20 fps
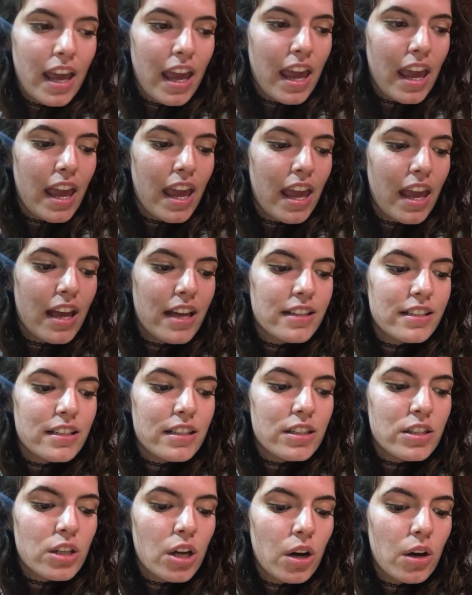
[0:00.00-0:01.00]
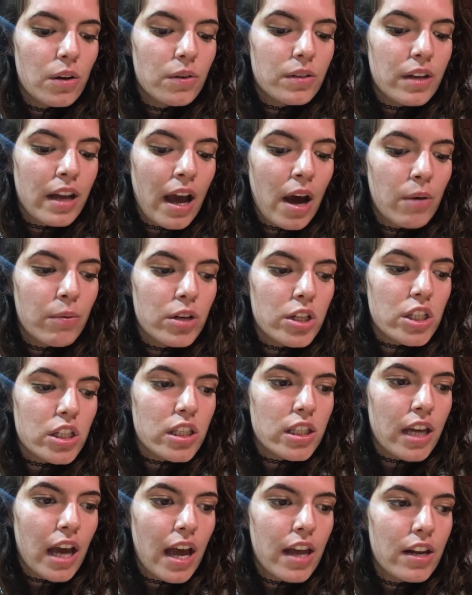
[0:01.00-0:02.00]
And so now we're
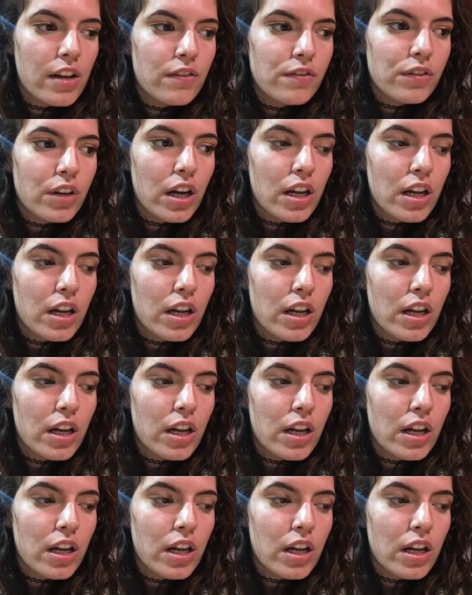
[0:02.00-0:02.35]
just kind of